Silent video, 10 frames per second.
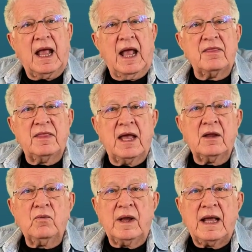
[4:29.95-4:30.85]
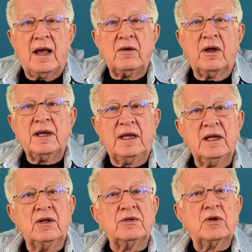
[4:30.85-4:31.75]
and then went out on a
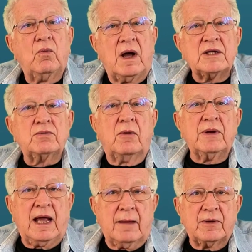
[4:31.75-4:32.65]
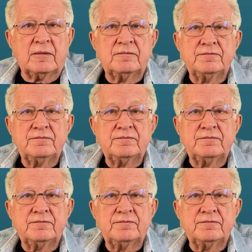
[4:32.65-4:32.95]
hill to watch what would happen.